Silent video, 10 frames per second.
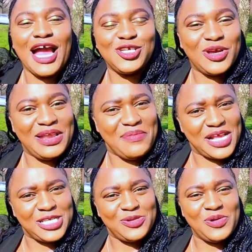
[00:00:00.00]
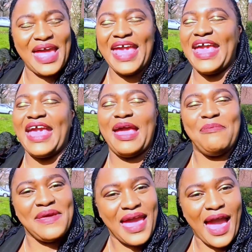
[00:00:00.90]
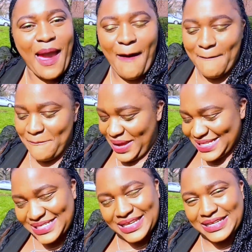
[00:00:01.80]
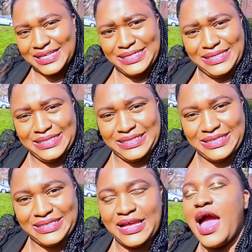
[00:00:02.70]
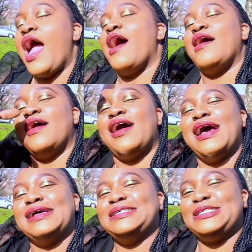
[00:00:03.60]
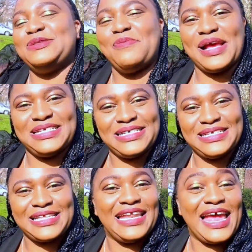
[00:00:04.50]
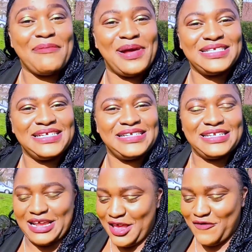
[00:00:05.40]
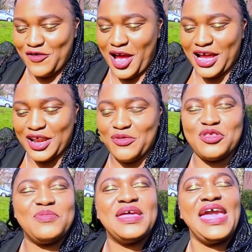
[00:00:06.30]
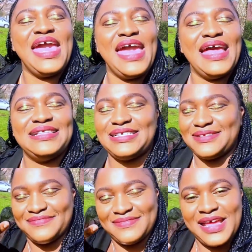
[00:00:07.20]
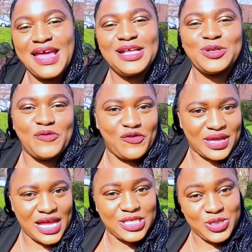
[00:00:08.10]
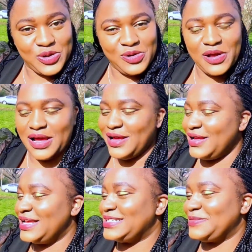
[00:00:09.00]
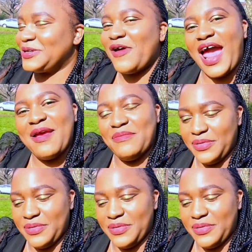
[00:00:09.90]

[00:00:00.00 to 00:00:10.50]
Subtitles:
actually makes you a happier person, isn't it? Smash that like button if you agree with me, and don't forget to subscribe.